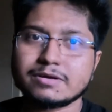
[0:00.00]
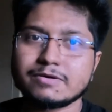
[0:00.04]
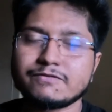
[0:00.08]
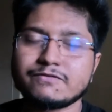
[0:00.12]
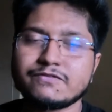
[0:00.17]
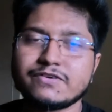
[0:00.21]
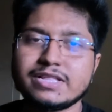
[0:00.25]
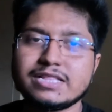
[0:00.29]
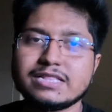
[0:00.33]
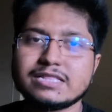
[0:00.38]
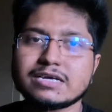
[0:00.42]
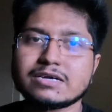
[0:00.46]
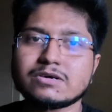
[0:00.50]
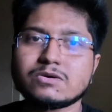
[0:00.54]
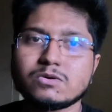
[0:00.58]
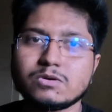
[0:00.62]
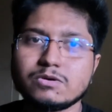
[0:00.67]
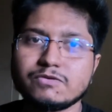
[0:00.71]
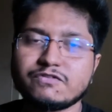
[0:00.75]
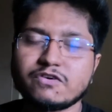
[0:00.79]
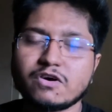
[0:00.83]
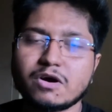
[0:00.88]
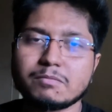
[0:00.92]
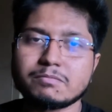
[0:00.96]
fill the
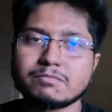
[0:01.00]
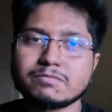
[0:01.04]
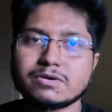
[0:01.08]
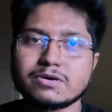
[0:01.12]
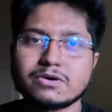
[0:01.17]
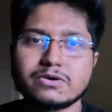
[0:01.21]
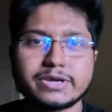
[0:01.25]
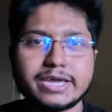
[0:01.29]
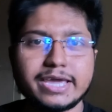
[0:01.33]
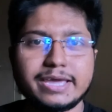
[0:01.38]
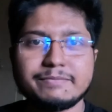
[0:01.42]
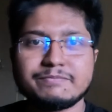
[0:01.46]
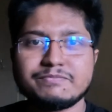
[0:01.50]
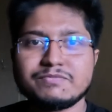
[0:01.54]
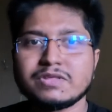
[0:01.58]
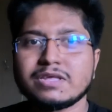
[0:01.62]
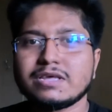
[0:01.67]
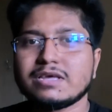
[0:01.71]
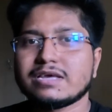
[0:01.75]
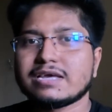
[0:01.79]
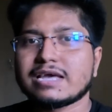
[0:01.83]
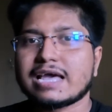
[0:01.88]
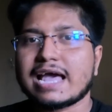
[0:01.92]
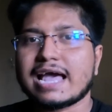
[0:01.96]
Google form, okay,
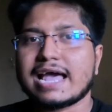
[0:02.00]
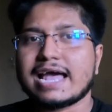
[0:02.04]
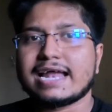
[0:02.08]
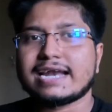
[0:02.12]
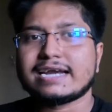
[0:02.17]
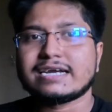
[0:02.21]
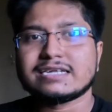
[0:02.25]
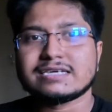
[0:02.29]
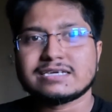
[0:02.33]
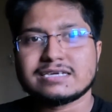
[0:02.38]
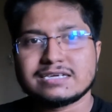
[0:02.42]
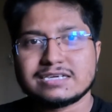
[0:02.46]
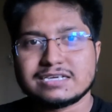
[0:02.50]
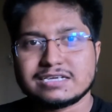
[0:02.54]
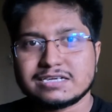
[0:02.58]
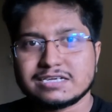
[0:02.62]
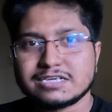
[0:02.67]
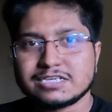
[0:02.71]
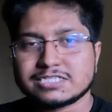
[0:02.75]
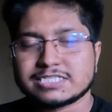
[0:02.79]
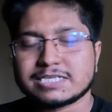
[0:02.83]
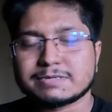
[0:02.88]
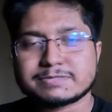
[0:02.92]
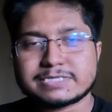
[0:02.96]
and
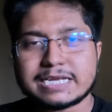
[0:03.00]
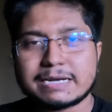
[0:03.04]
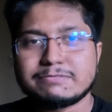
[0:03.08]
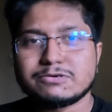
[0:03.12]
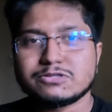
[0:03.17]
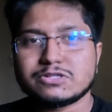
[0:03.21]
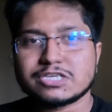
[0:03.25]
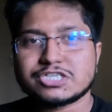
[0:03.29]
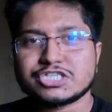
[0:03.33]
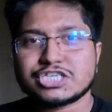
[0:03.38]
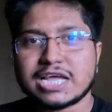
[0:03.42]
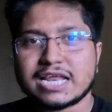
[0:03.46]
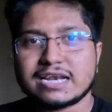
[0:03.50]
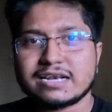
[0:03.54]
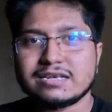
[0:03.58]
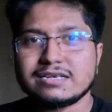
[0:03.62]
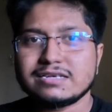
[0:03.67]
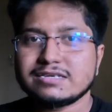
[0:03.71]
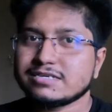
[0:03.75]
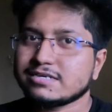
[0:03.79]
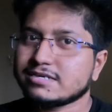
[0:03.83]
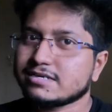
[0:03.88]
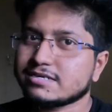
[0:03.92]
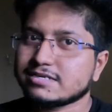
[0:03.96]
subscribe to the
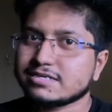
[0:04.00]
channel,